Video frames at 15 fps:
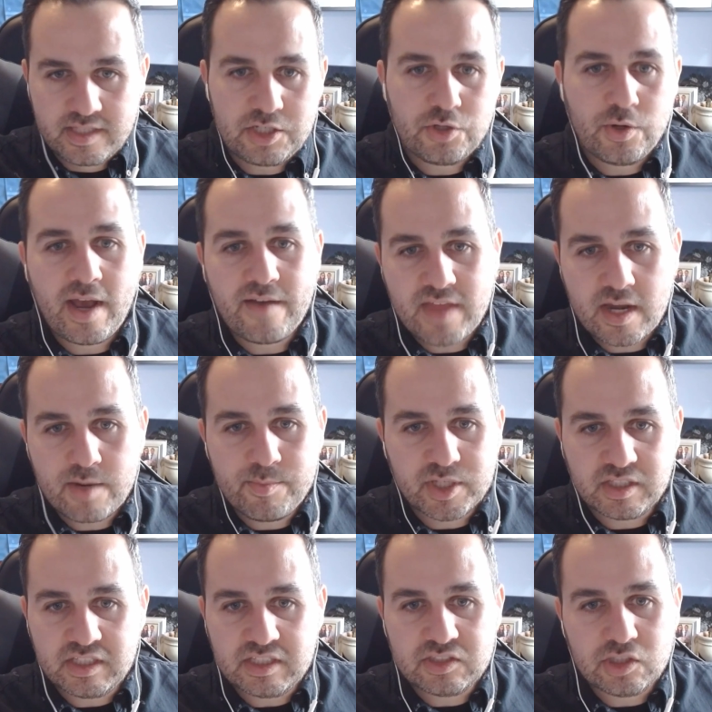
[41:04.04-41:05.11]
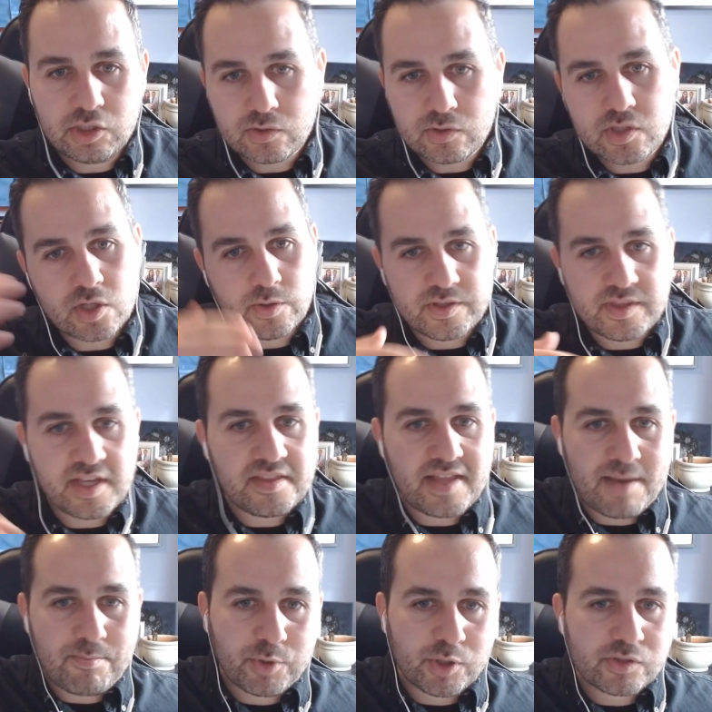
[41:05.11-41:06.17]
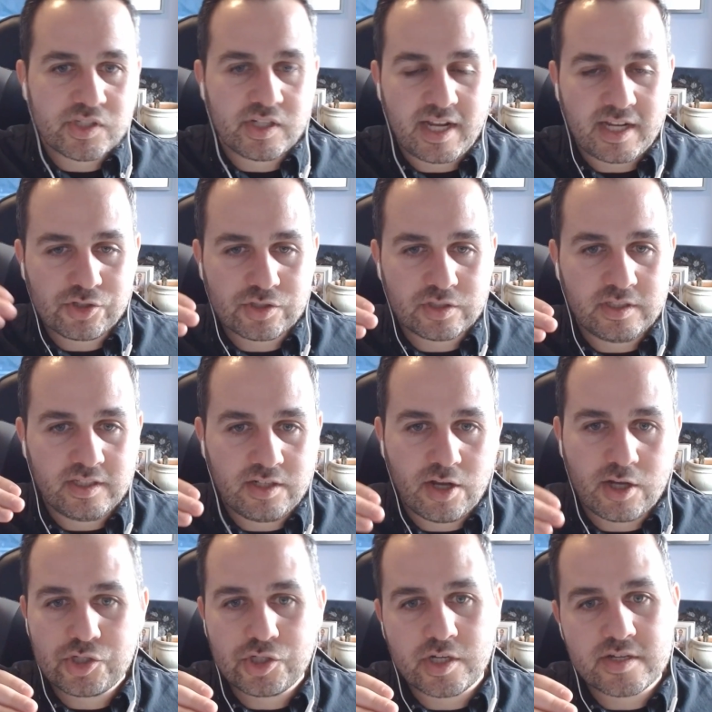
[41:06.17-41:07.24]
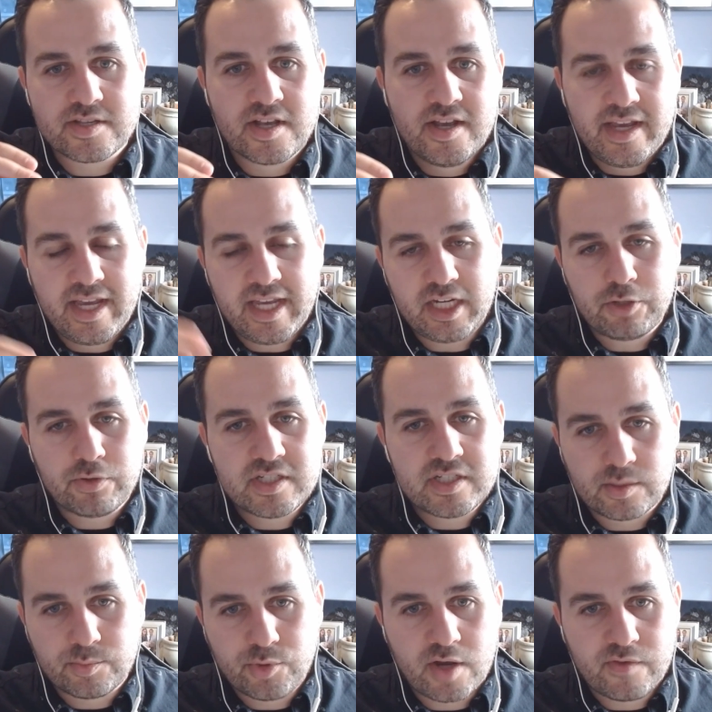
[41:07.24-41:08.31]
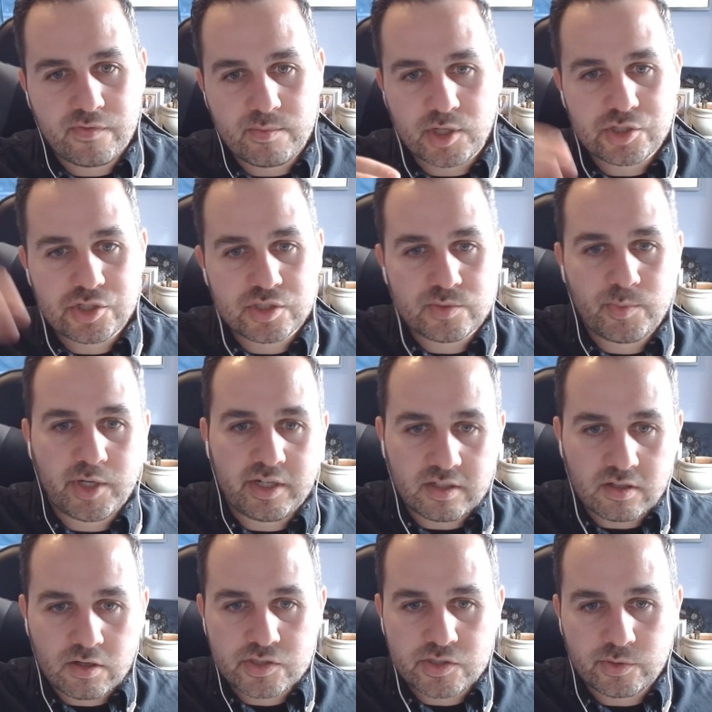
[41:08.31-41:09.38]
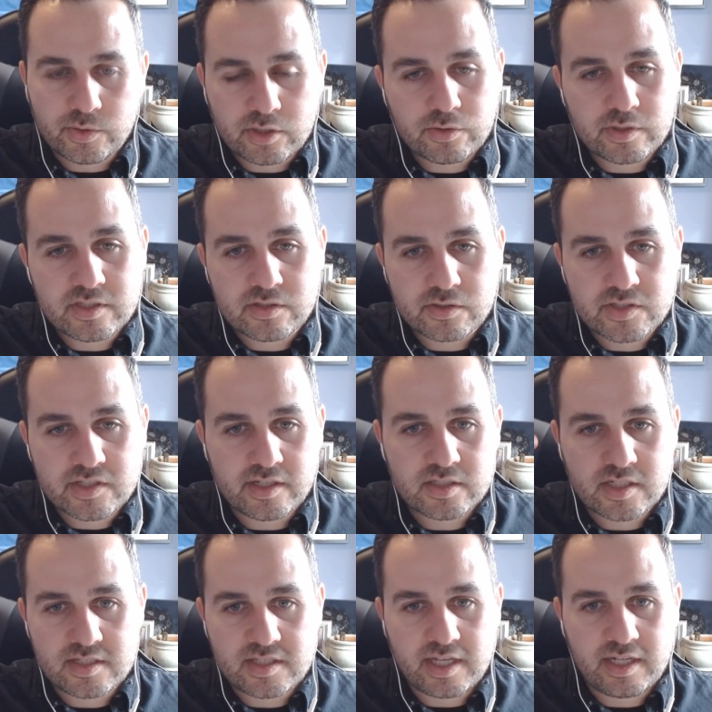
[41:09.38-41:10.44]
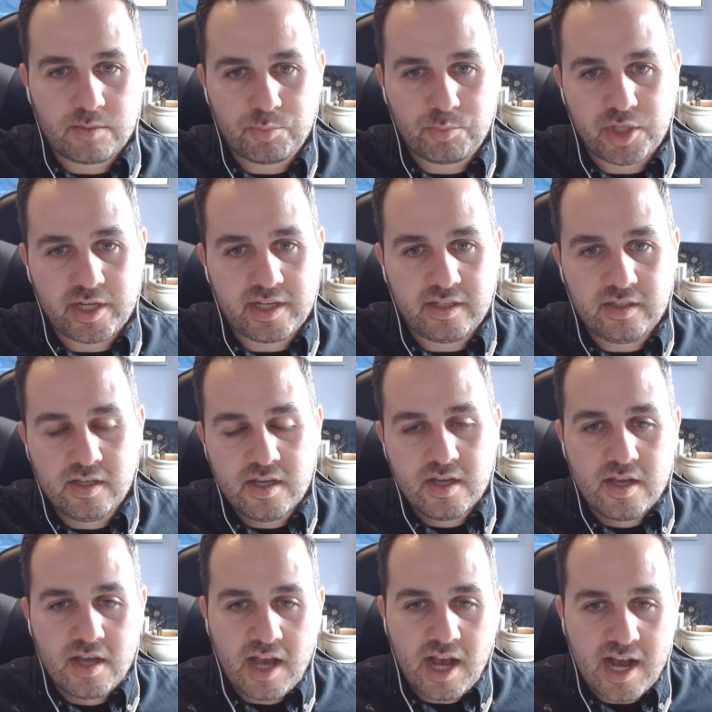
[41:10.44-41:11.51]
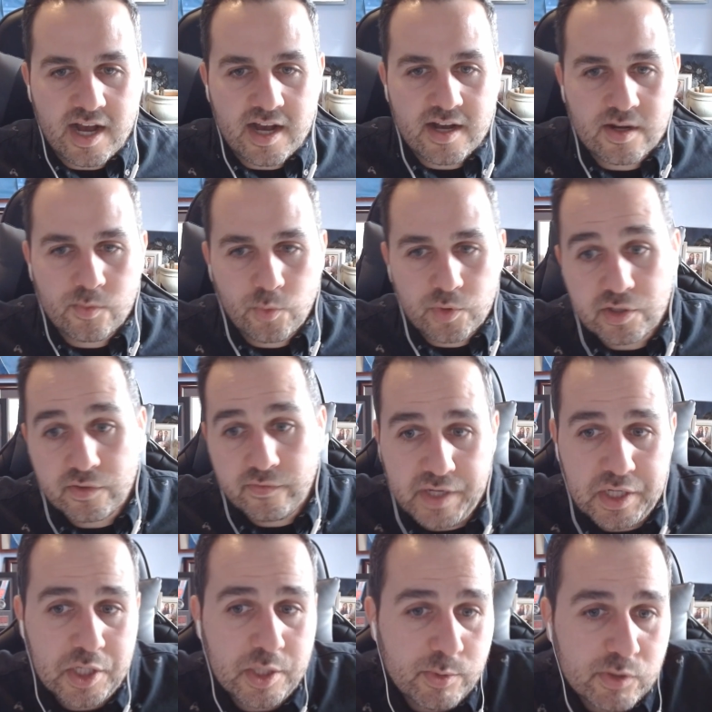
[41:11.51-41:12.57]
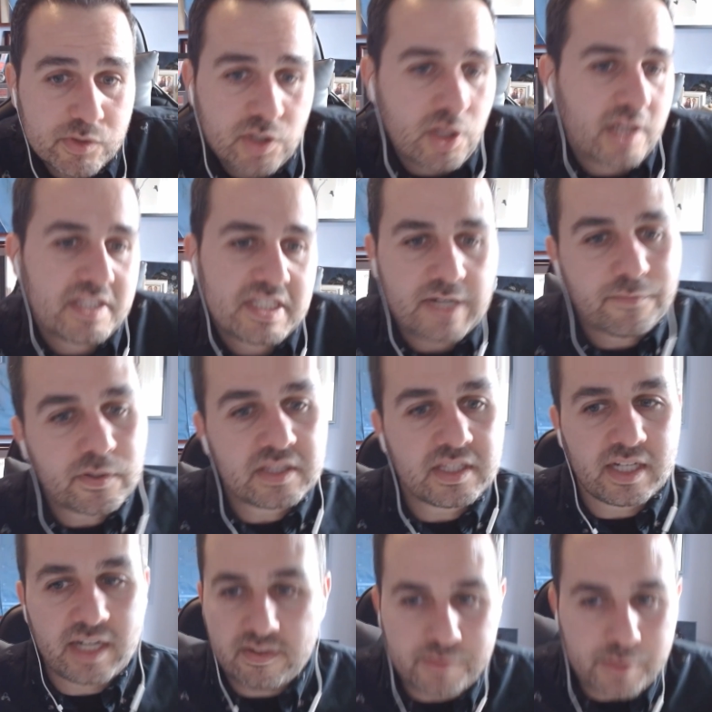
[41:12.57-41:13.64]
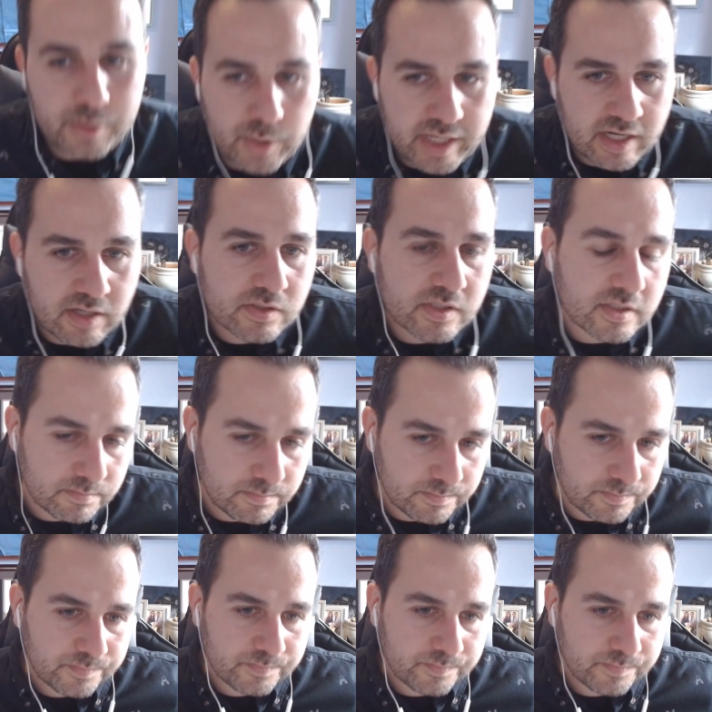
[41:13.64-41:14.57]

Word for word: then you have that ability to do so. And then that person actually not just increase their profit margins, but it also increase their sales because they could play uh, with their variables a lot different than everyone else